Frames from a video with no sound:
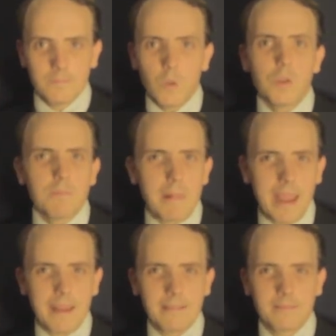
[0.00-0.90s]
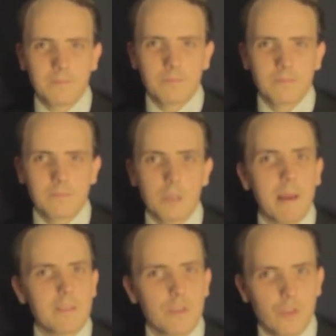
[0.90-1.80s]
Look to Maine, to
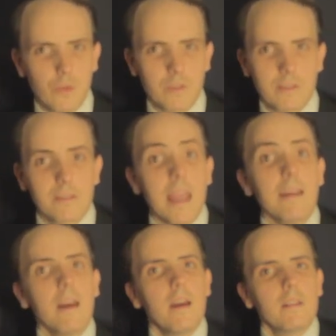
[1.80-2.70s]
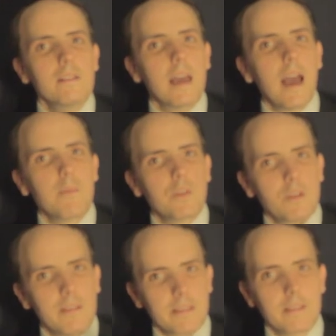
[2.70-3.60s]
Massachusetts. Take the time
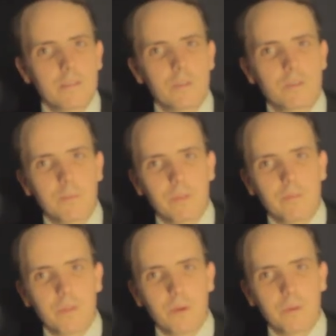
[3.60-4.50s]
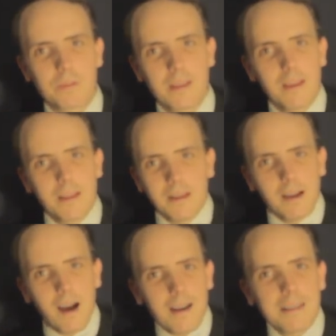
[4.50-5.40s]
to listen to some of those
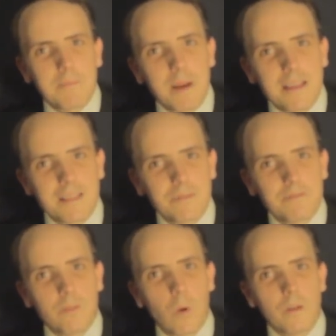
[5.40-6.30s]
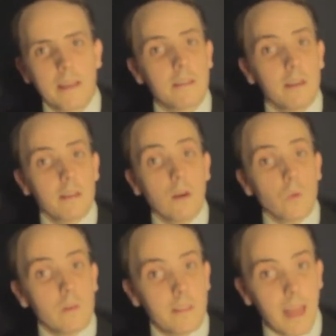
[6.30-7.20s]
hearty peasant folk, and not
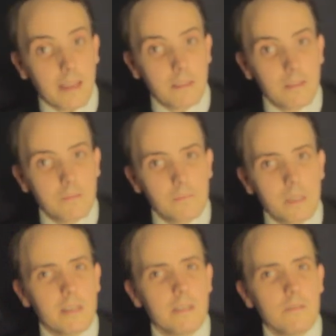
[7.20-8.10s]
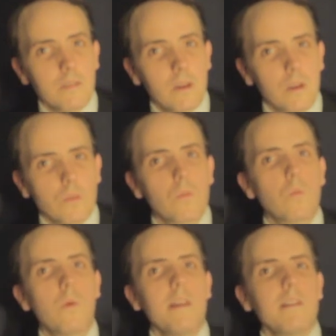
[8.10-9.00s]
only that, but listen to the
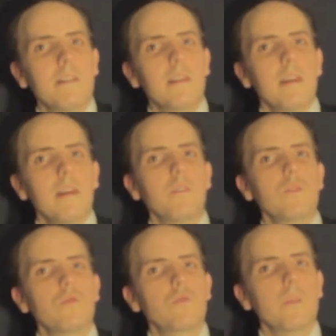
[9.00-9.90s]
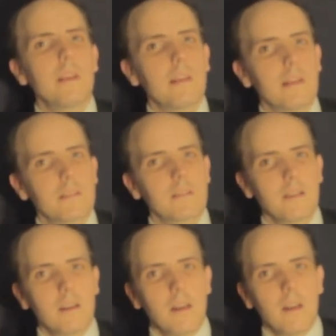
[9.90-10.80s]
wind in the trees,
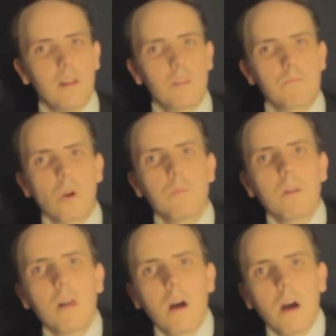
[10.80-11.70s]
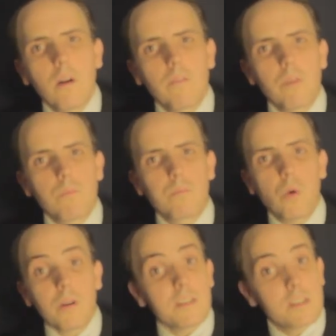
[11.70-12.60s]
the burble of the
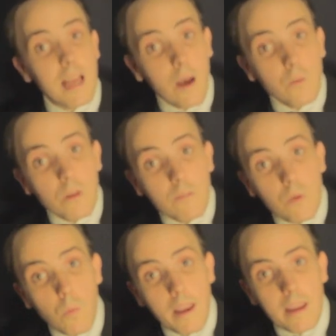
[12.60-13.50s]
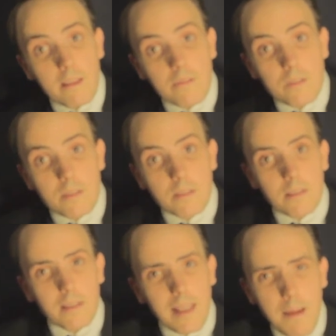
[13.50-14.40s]
brook, the sound of the waves
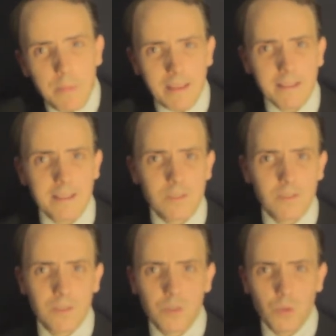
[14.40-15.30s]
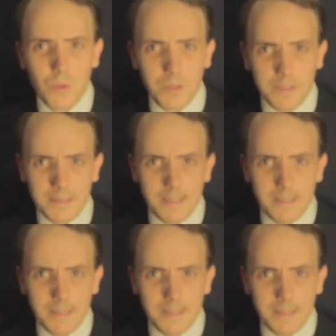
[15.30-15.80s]
lapping against the shore.